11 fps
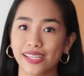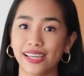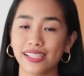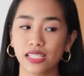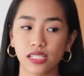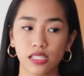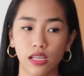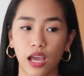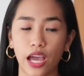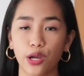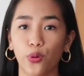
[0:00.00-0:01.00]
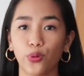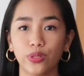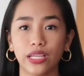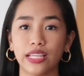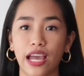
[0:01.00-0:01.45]
Since I
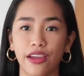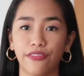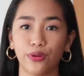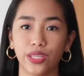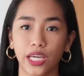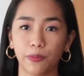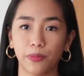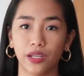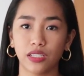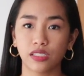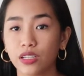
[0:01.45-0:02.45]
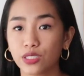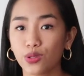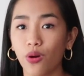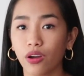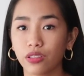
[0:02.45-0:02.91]
own an iPhone 8 Plus,
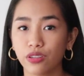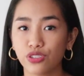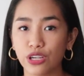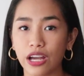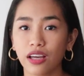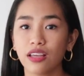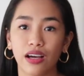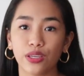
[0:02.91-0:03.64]
there's no audio jack.